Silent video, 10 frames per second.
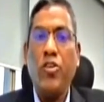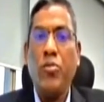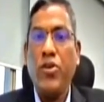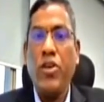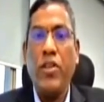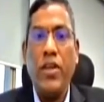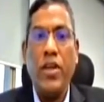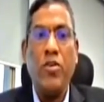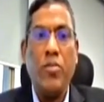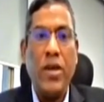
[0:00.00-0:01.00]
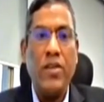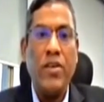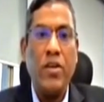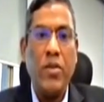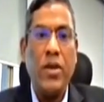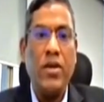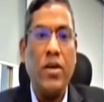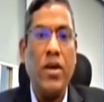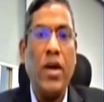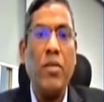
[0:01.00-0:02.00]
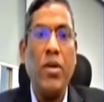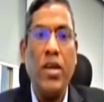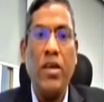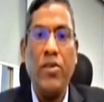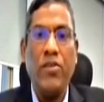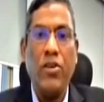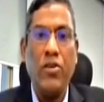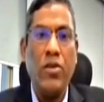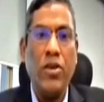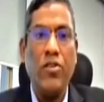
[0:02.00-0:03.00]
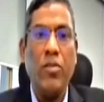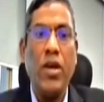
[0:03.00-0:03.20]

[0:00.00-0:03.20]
Especially the enterprise segment, I believe it's is going